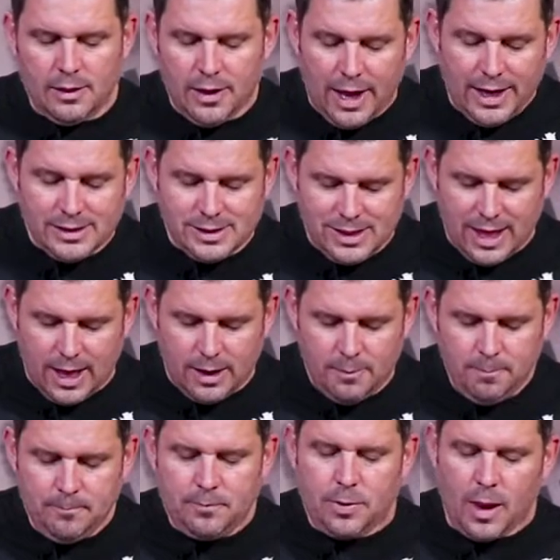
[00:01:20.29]
Let us
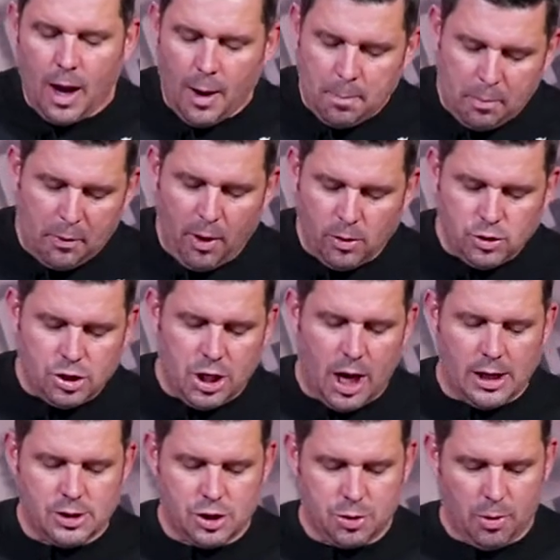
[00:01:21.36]
then, approach
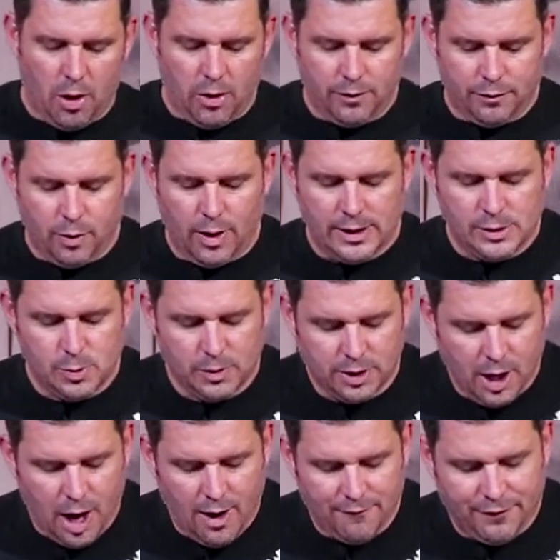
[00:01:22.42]
God's throne of grace with
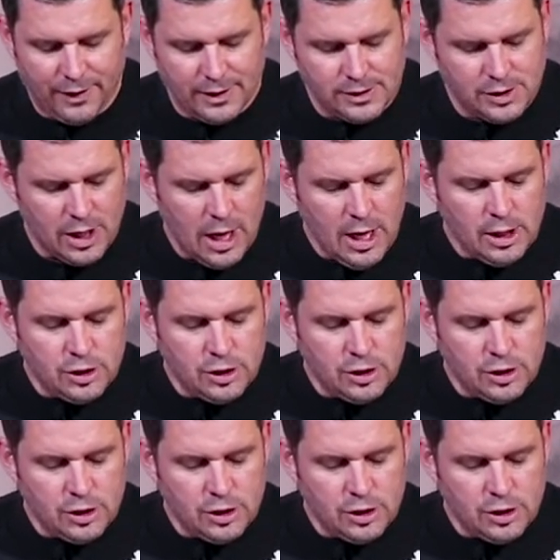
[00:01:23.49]
confidence